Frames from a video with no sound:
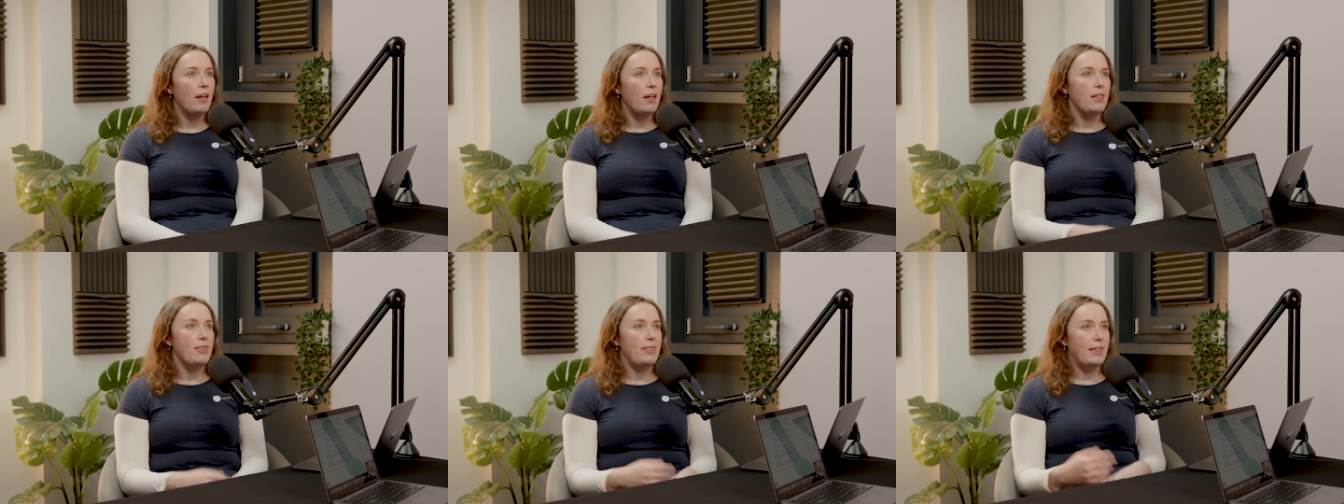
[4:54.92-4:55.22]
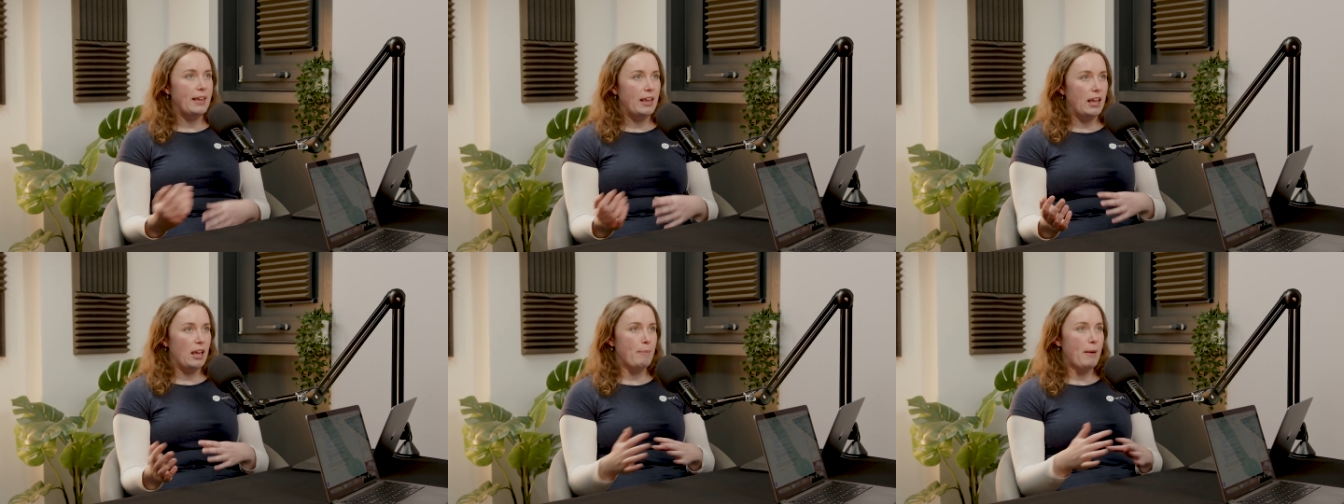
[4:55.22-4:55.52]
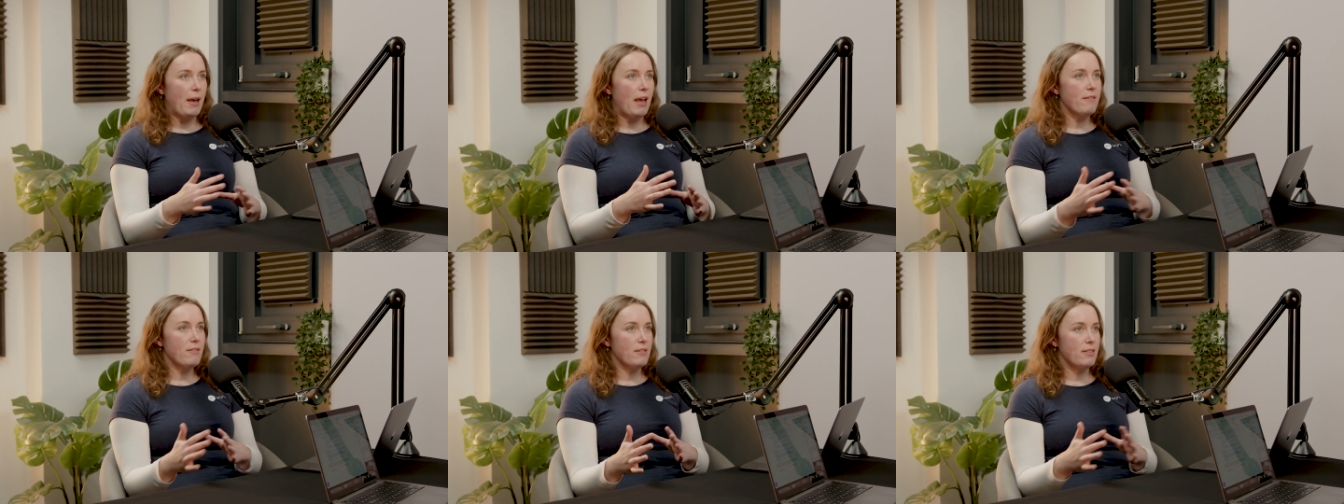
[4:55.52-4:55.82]
thinking
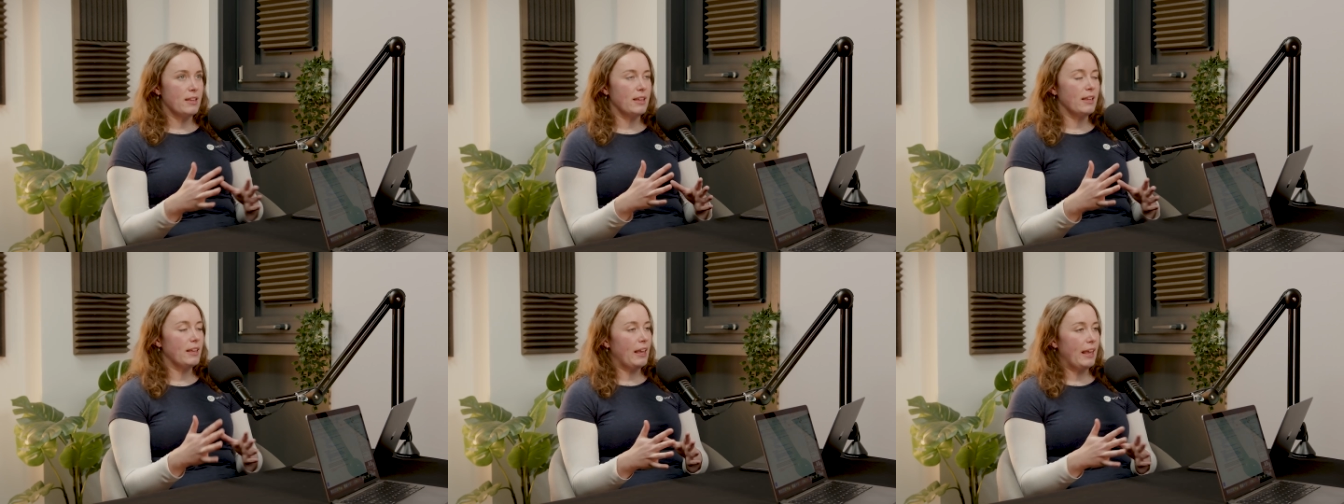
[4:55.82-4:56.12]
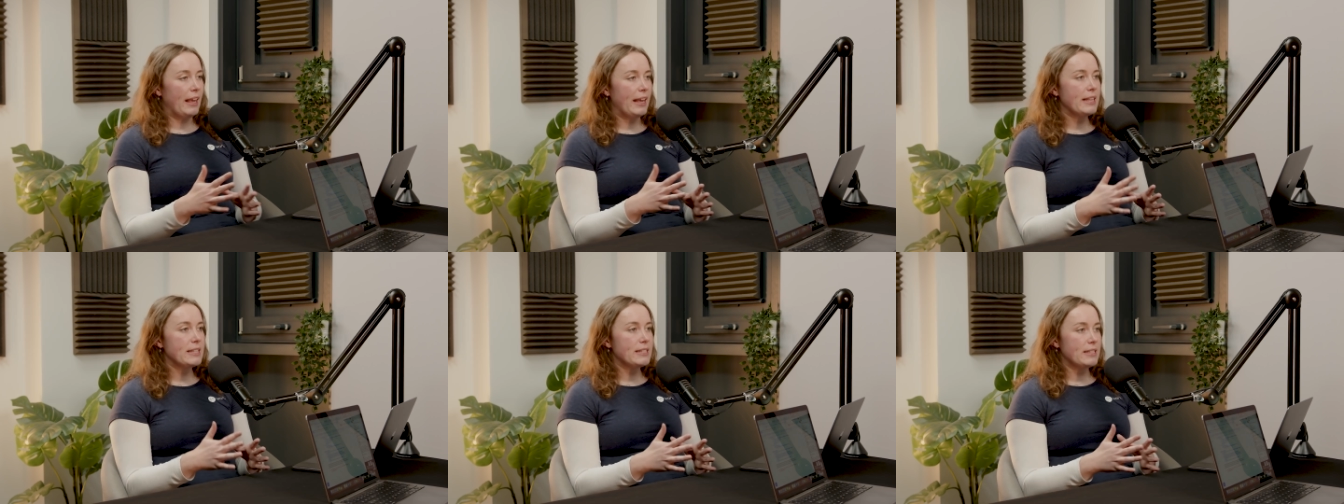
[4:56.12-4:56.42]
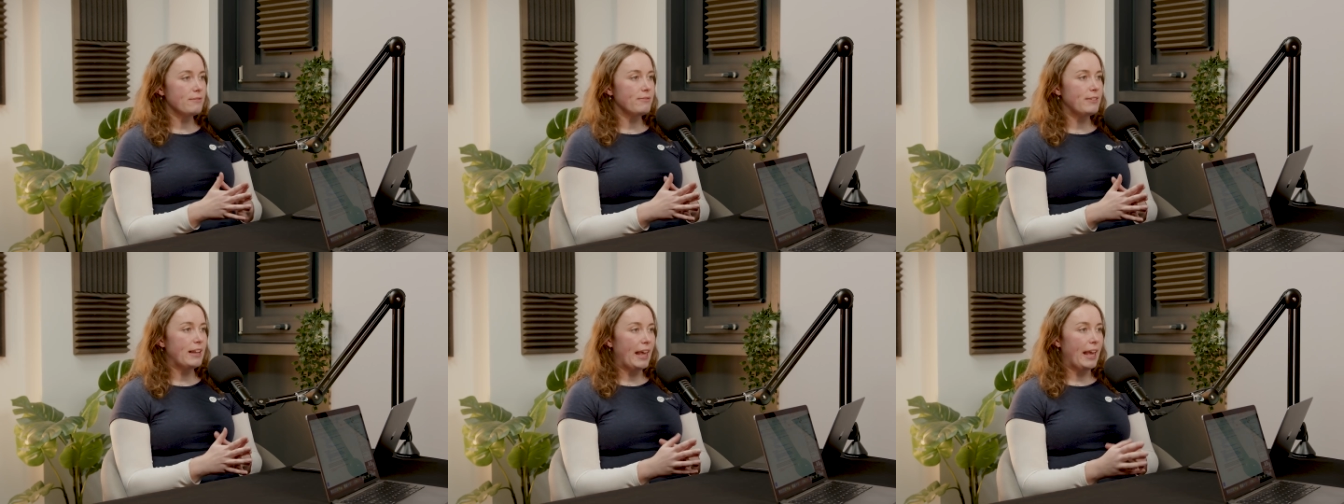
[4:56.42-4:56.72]
about everything
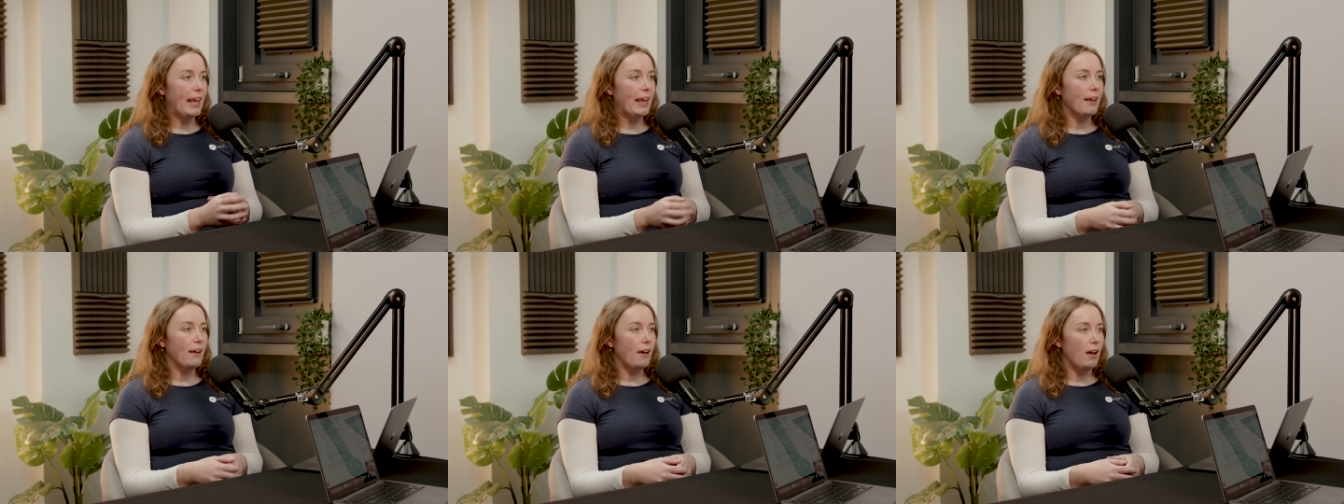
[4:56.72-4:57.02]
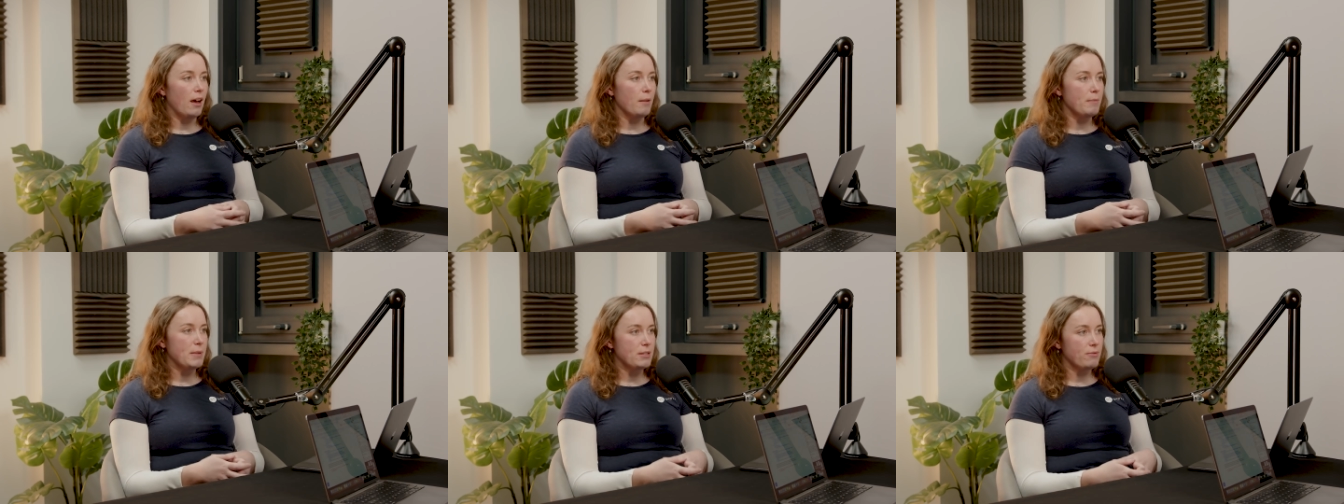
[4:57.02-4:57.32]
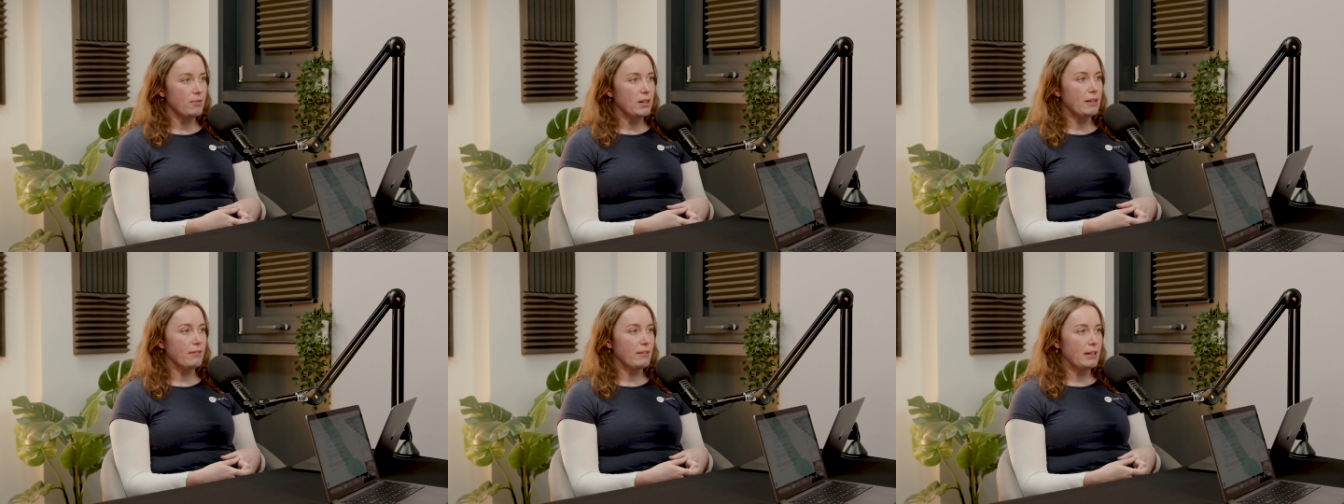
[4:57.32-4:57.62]
cohesively, it's
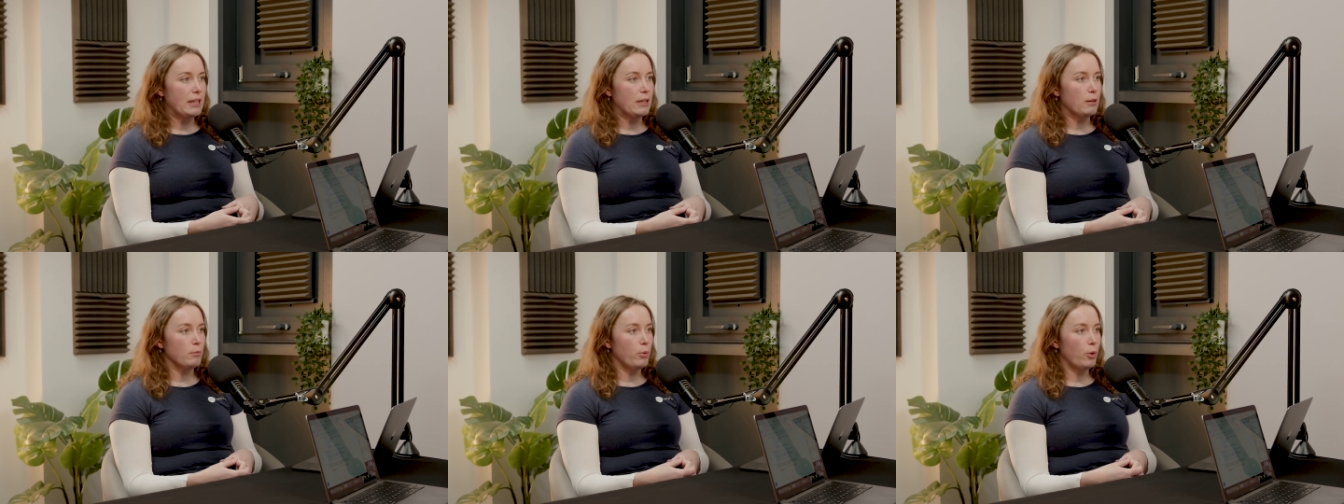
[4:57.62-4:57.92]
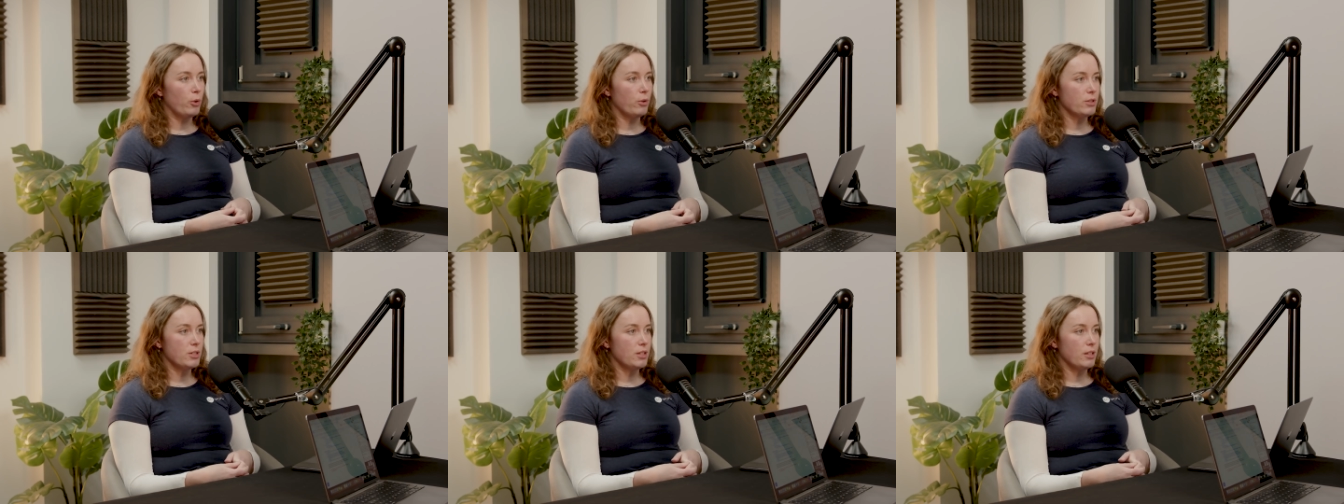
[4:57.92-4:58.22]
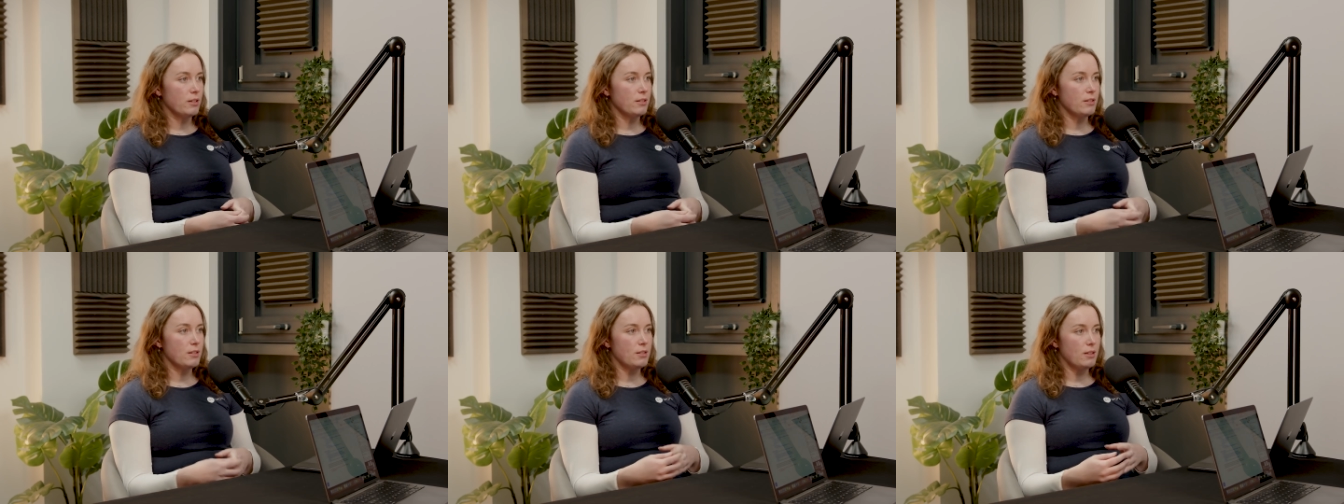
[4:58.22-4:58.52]
really, really
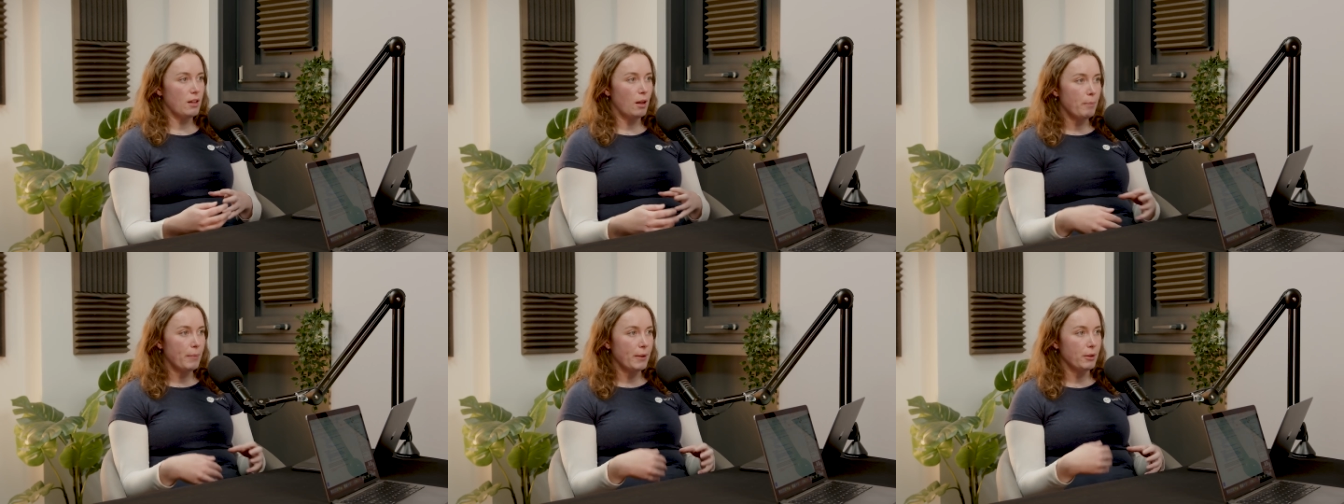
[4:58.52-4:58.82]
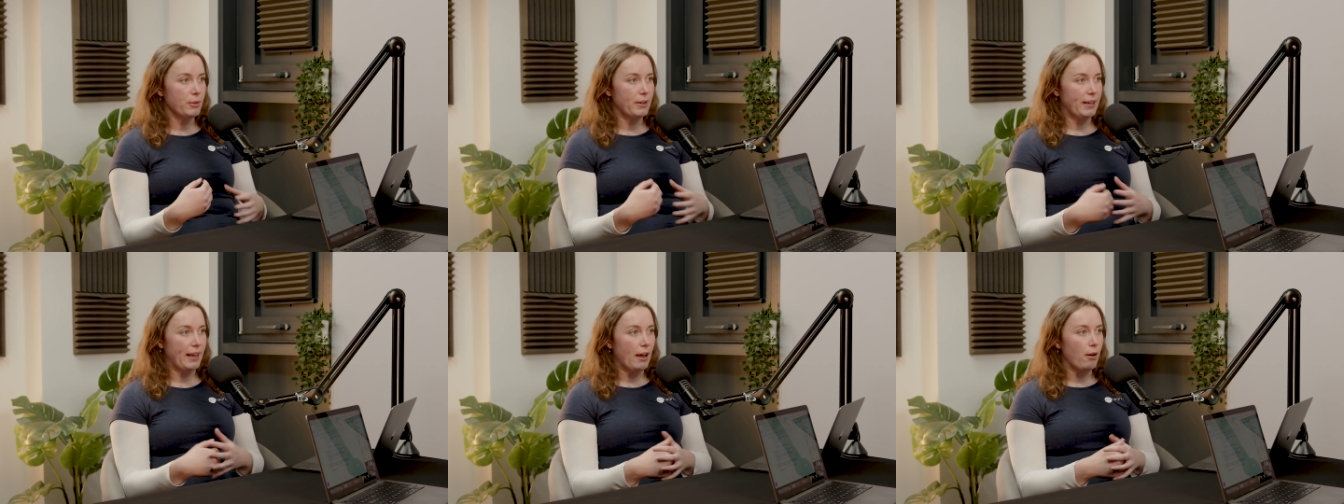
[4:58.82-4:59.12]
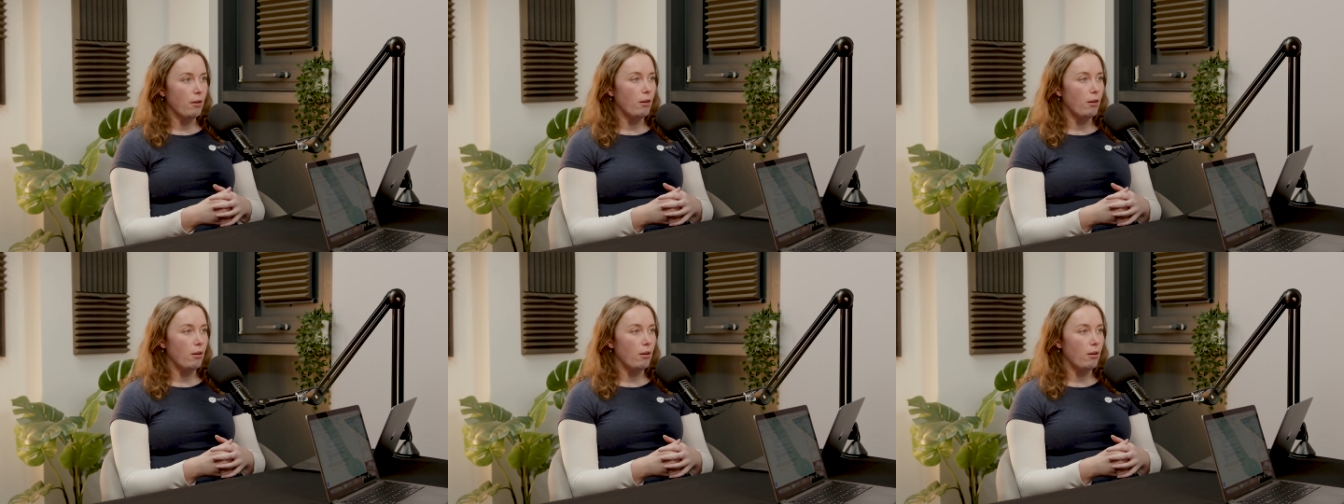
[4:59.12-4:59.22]
important to start building out